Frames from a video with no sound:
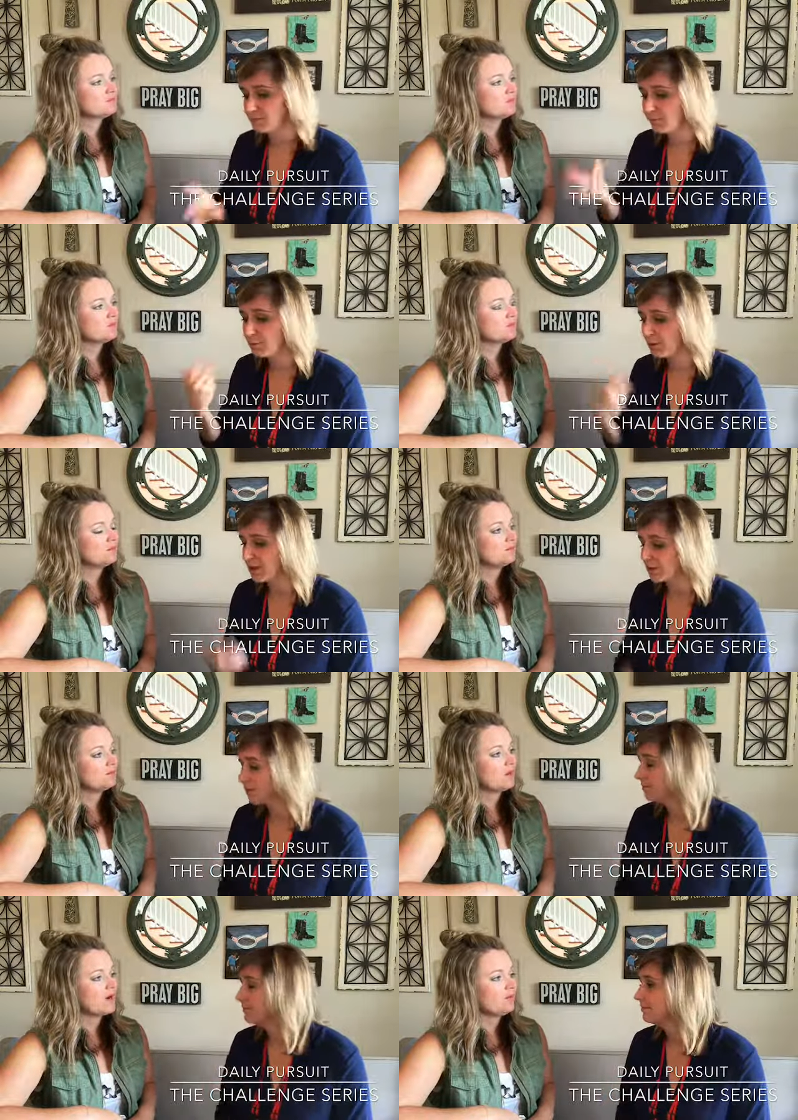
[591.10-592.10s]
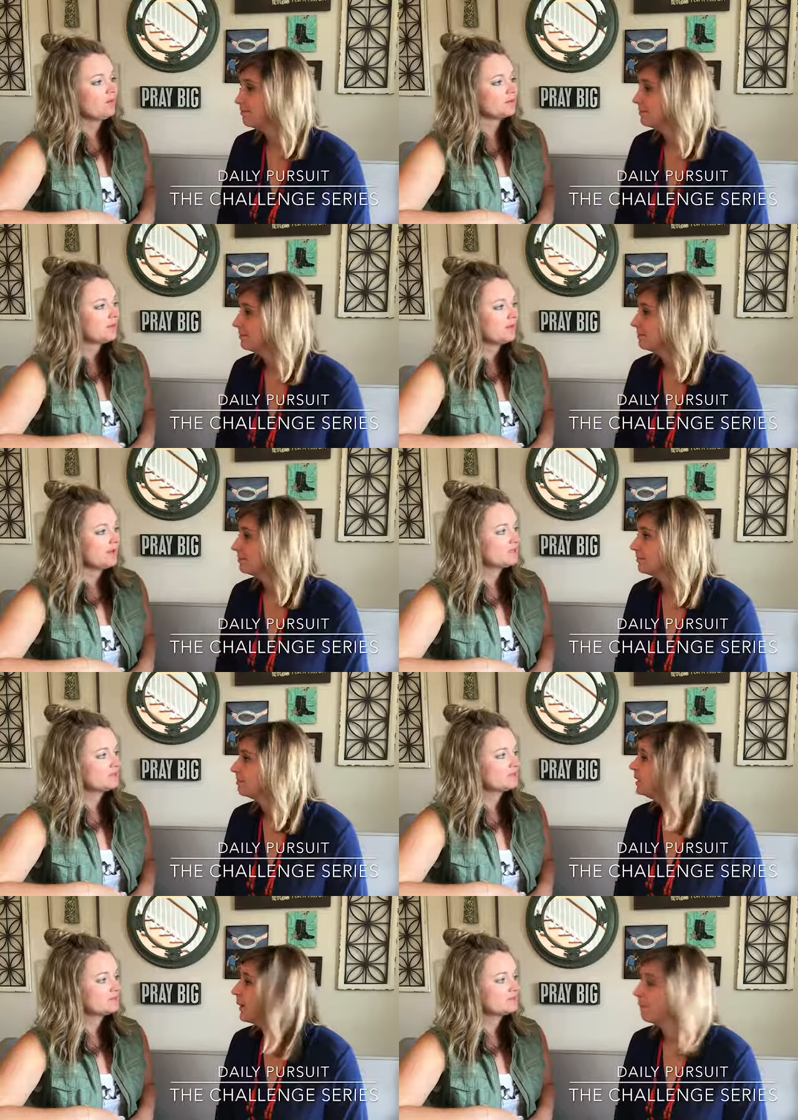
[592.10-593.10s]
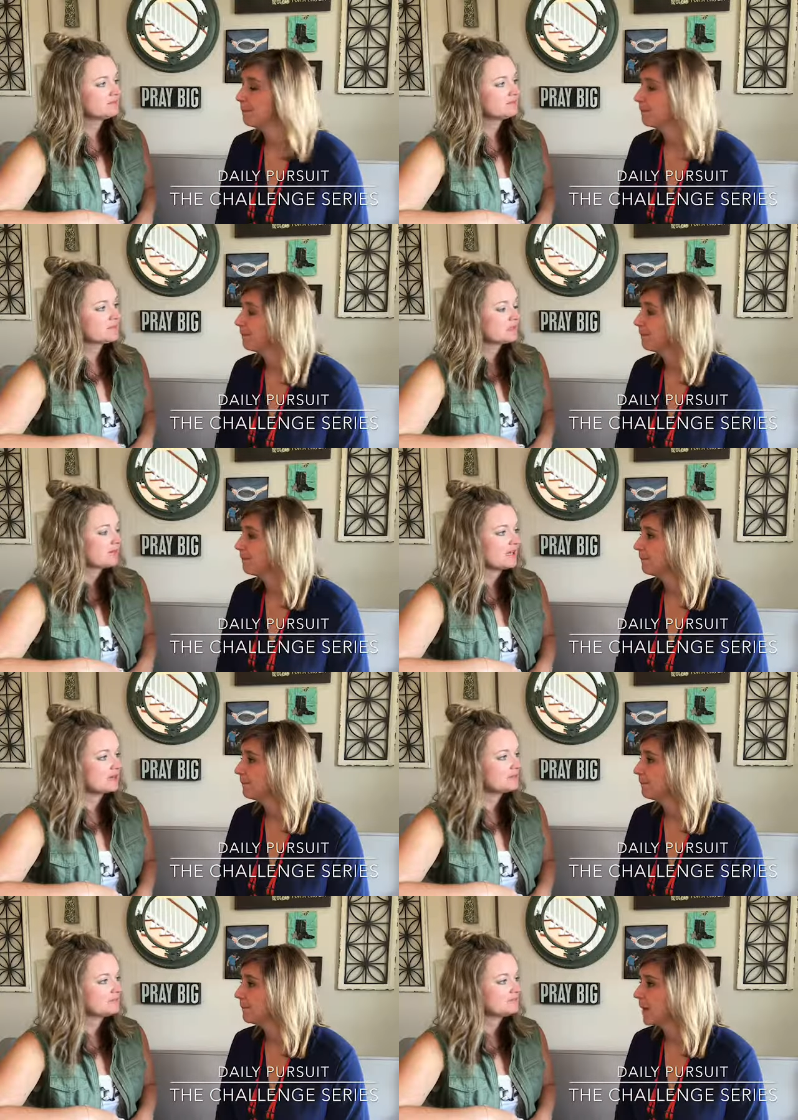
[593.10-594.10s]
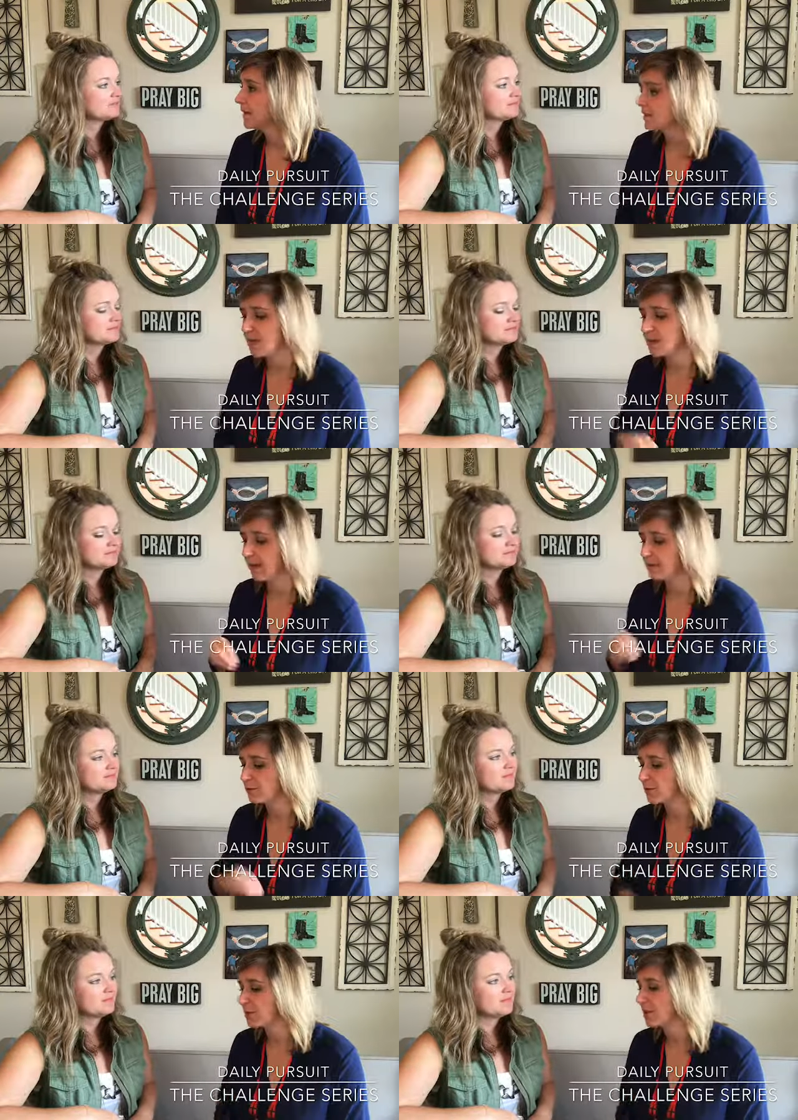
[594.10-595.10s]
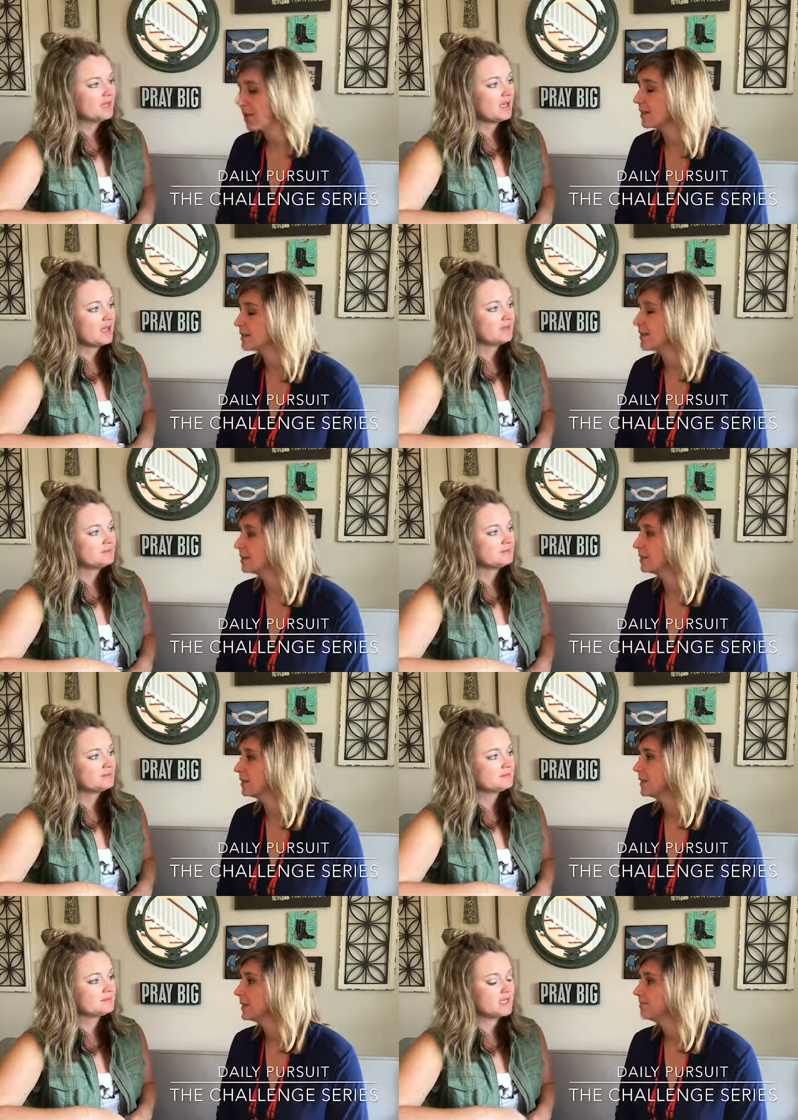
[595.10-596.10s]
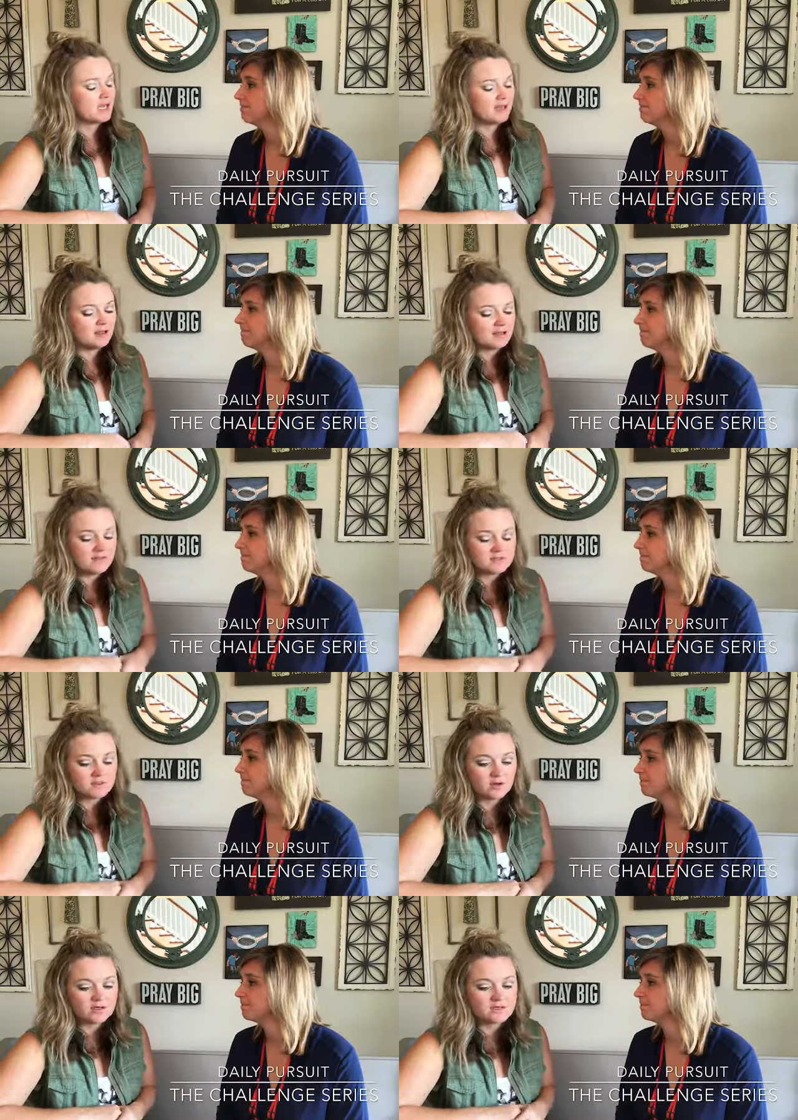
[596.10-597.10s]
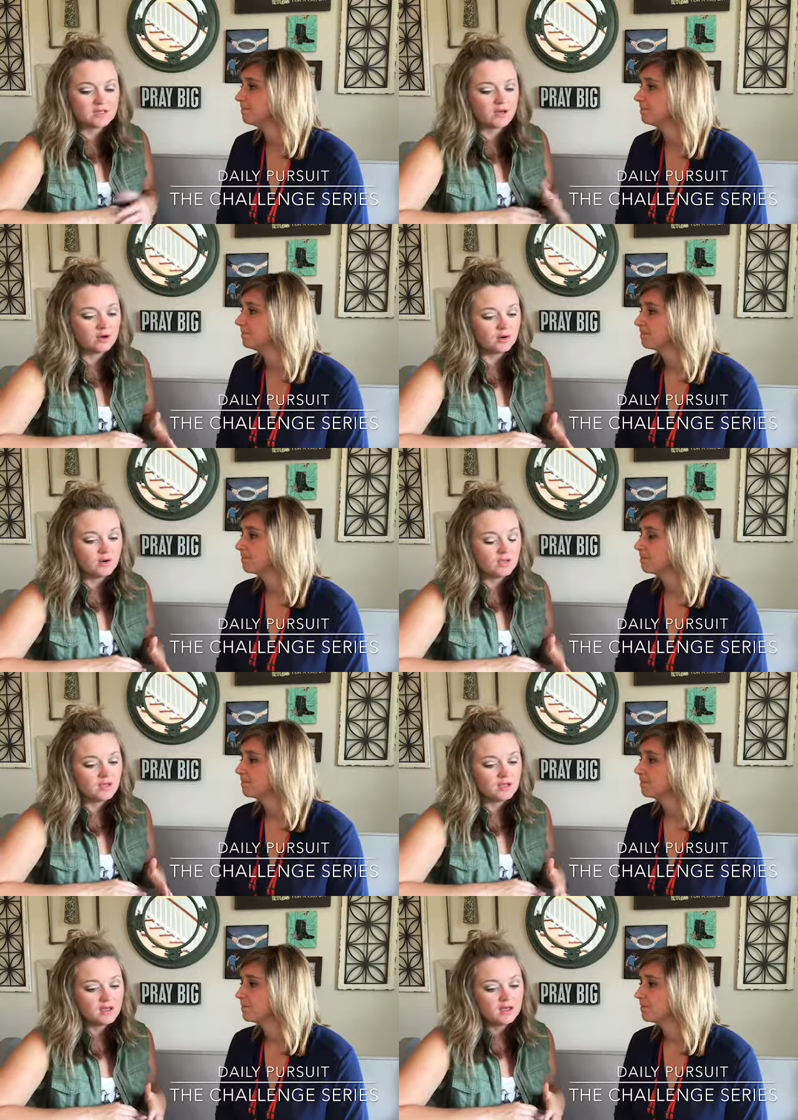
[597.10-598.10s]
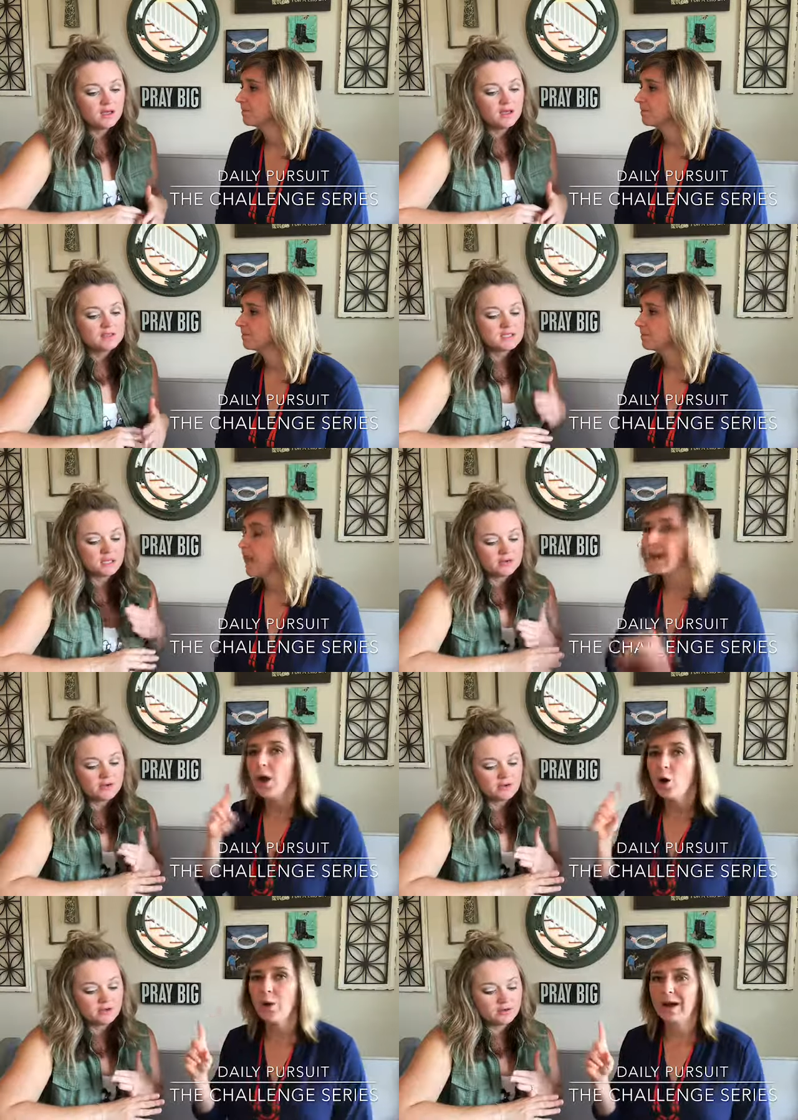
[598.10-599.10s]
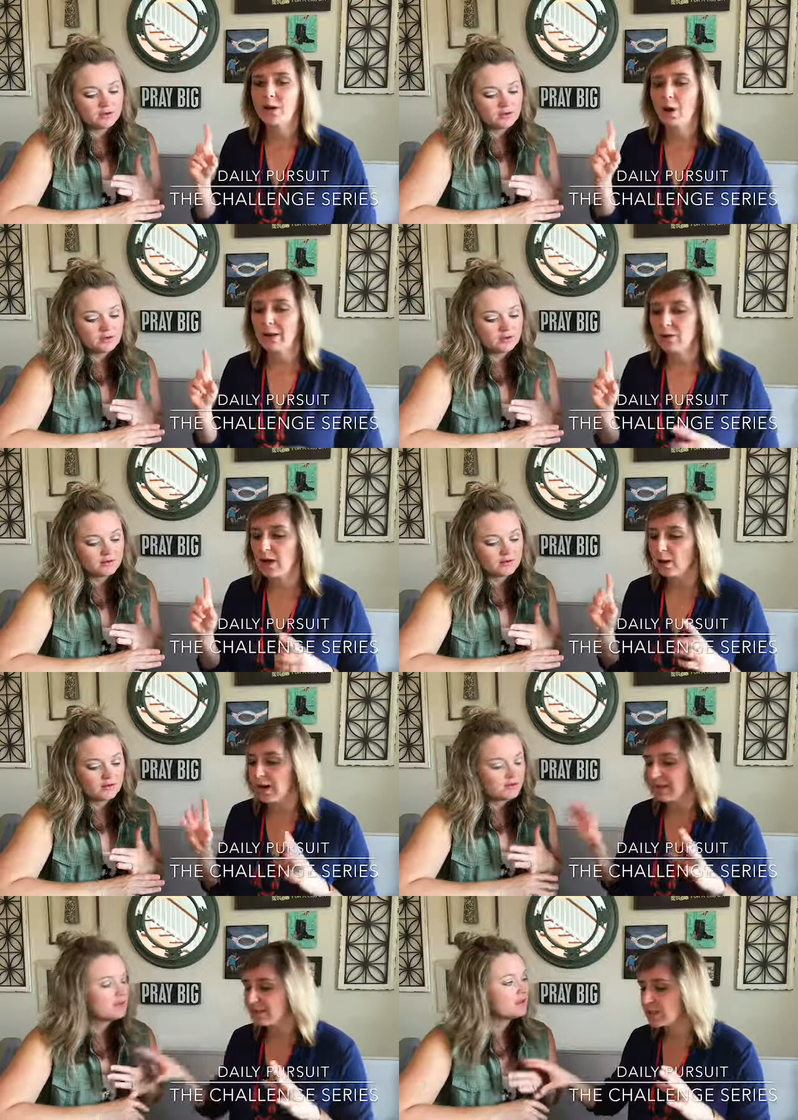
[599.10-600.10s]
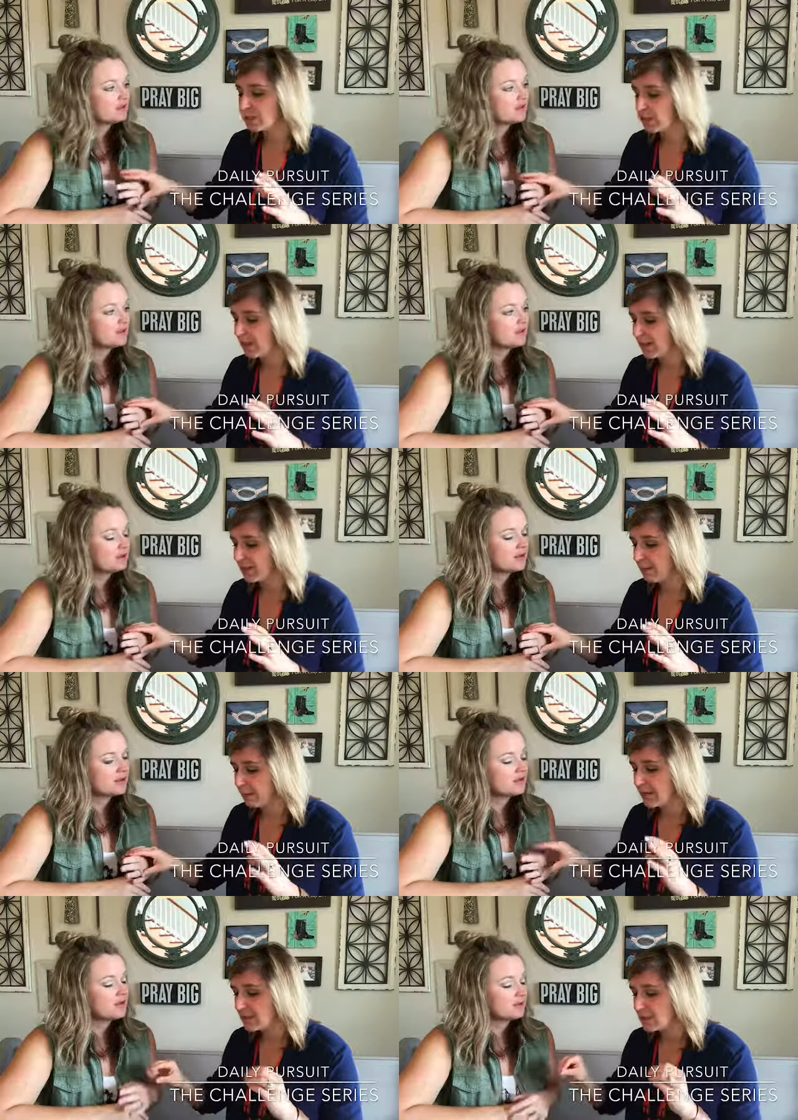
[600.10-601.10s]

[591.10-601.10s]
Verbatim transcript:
Speaker 1: gibberish. Right, words on a page. Yeah. doesn't matter. Yeah, it's not a life source to
Speaker 2: us. Yeah, yeah, a life source. So
Speaker 1: talk about your... Wait, I would, okay, this has been rattling in my brain